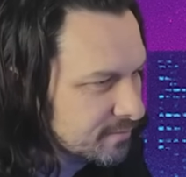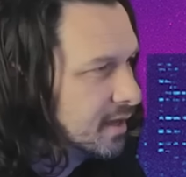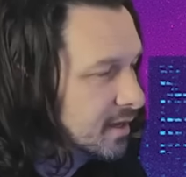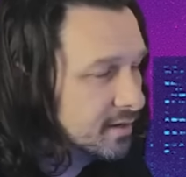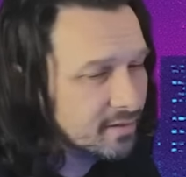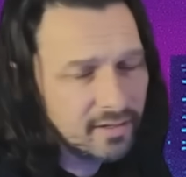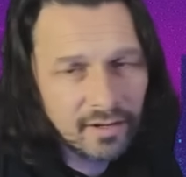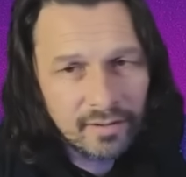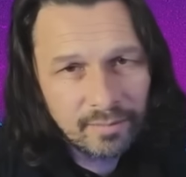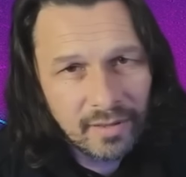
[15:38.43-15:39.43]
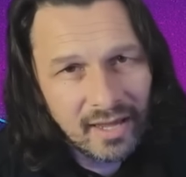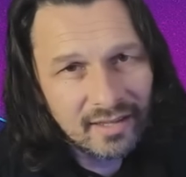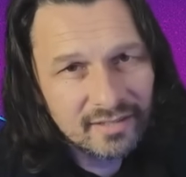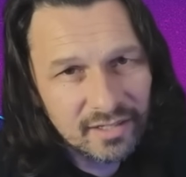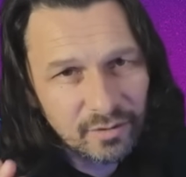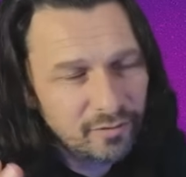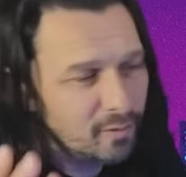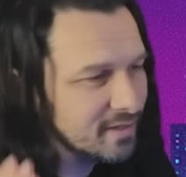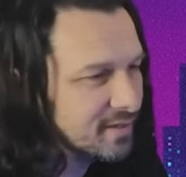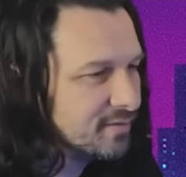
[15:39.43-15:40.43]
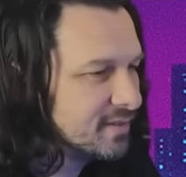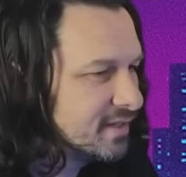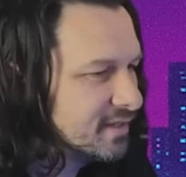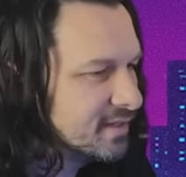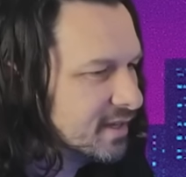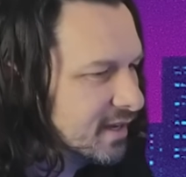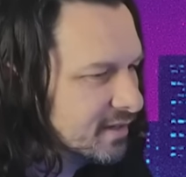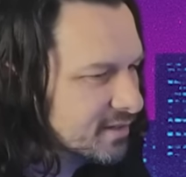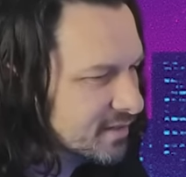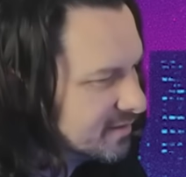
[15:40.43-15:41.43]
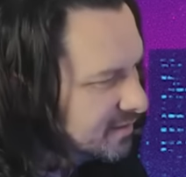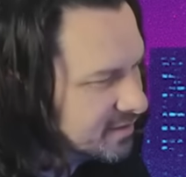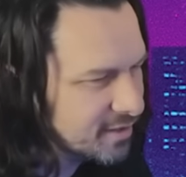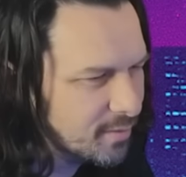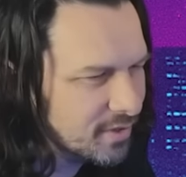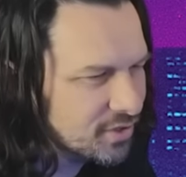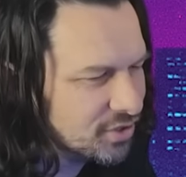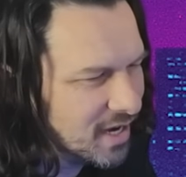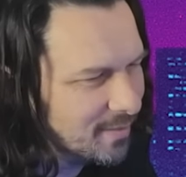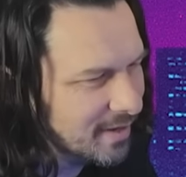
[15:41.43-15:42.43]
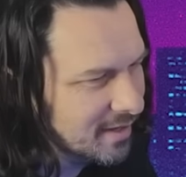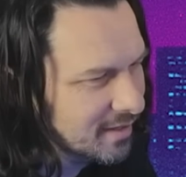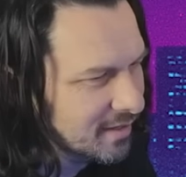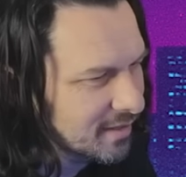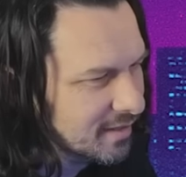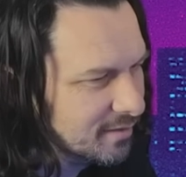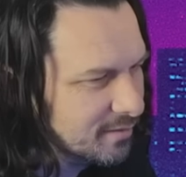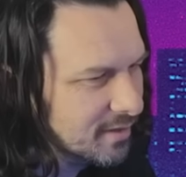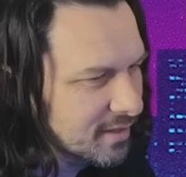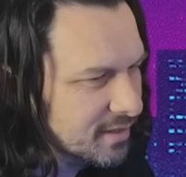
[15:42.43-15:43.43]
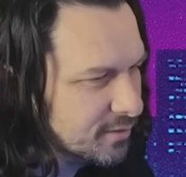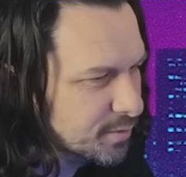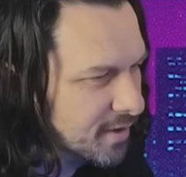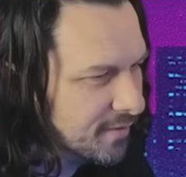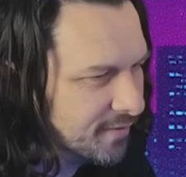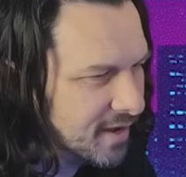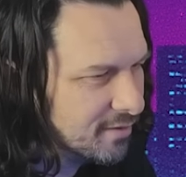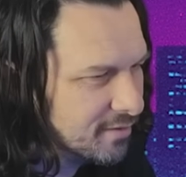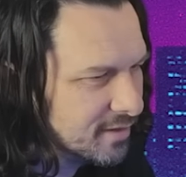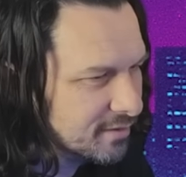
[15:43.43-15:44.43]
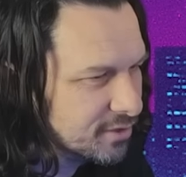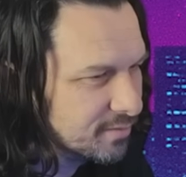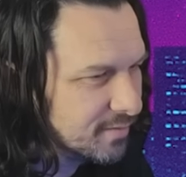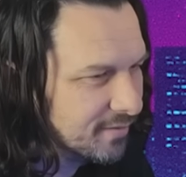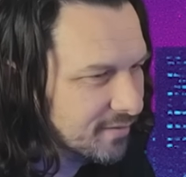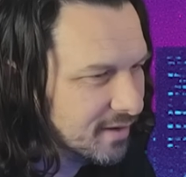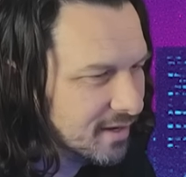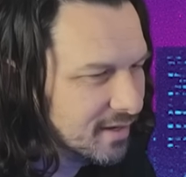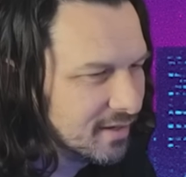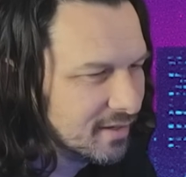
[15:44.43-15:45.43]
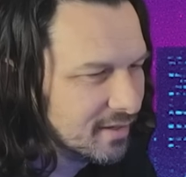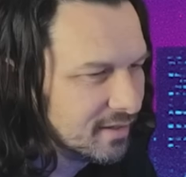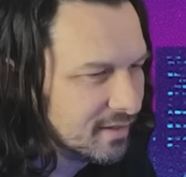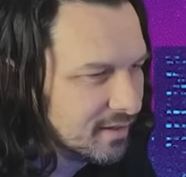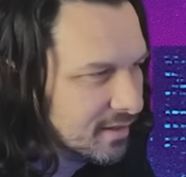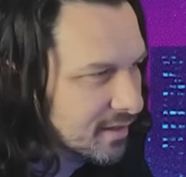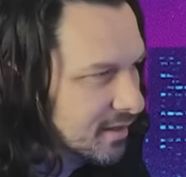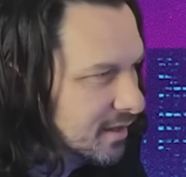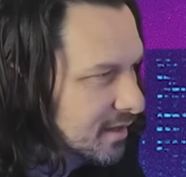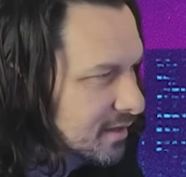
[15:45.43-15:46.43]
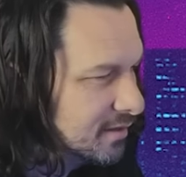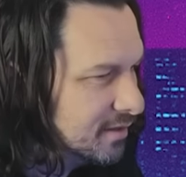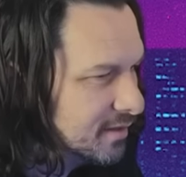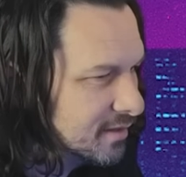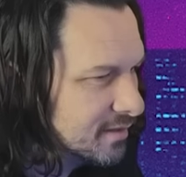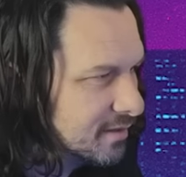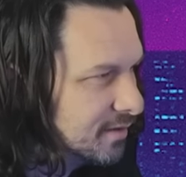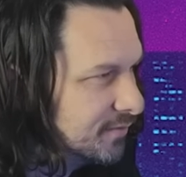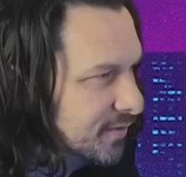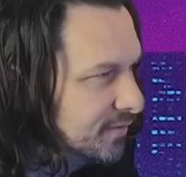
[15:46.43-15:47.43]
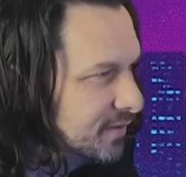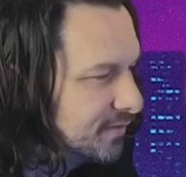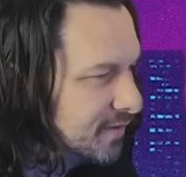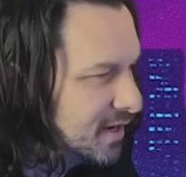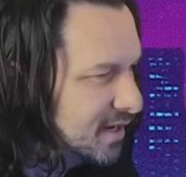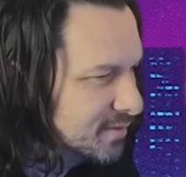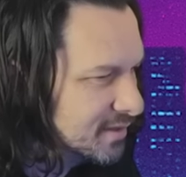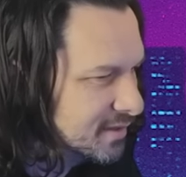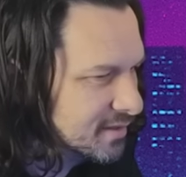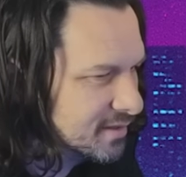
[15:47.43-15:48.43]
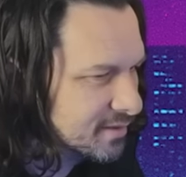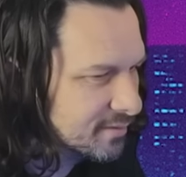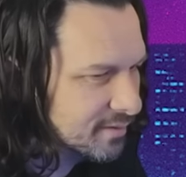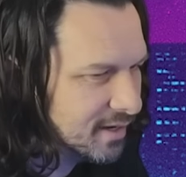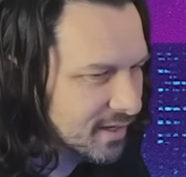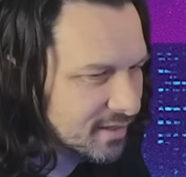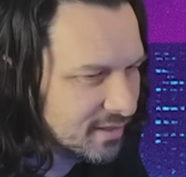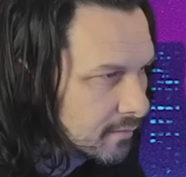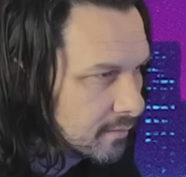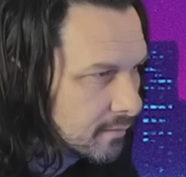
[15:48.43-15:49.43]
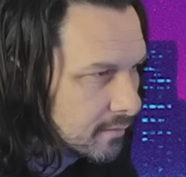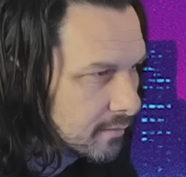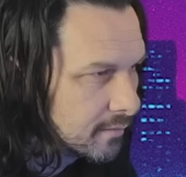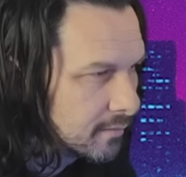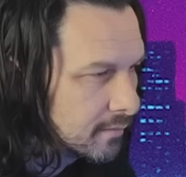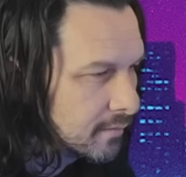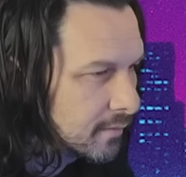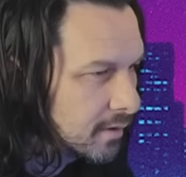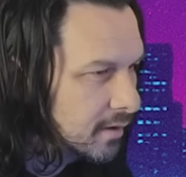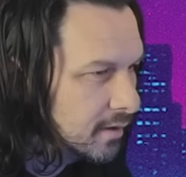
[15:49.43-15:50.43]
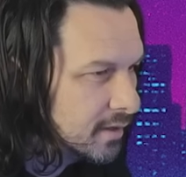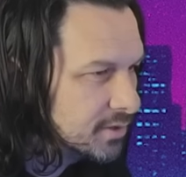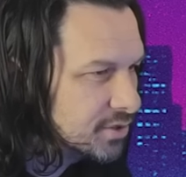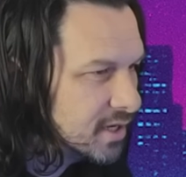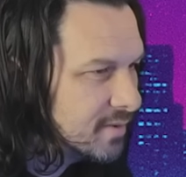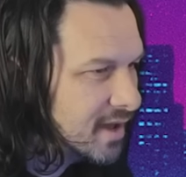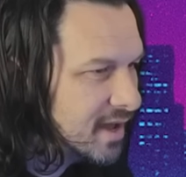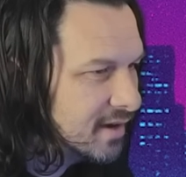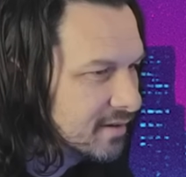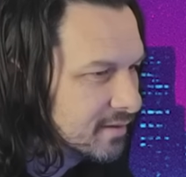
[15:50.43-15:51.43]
And you know, playing at 1024 by 768, just so much sharper. It really is. It was my favorite resolution by far. And look at this, 50 frames. This is great. Oh, there's G-Man.